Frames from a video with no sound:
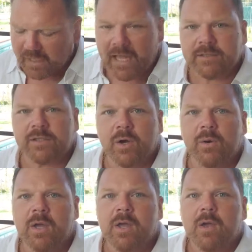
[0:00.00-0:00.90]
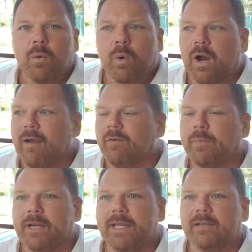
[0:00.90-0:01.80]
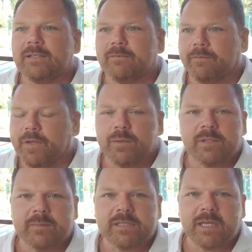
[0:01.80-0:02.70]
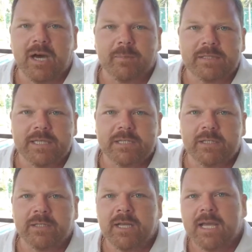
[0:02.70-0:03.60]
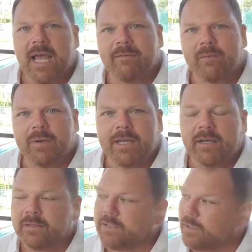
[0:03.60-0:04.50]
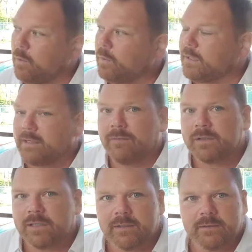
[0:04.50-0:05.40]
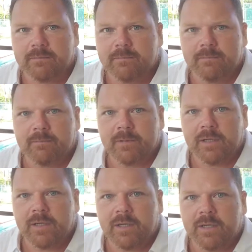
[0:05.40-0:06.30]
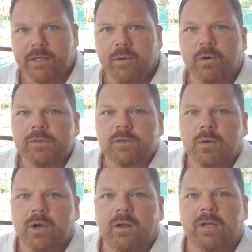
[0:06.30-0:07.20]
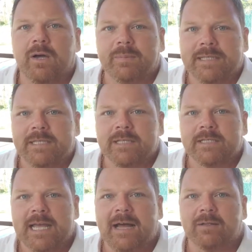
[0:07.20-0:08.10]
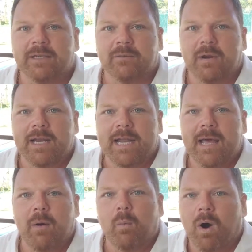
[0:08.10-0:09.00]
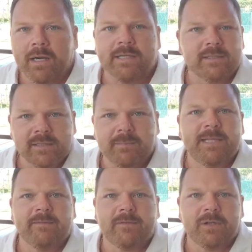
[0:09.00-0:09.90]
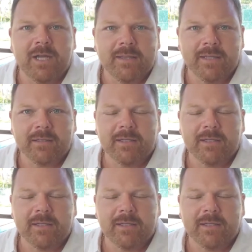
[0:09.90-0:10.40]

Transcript: And so where everybody else views them as the competition, everybody else, you know what the difference is? Your so-called competition is out there right now wanting something for nothing.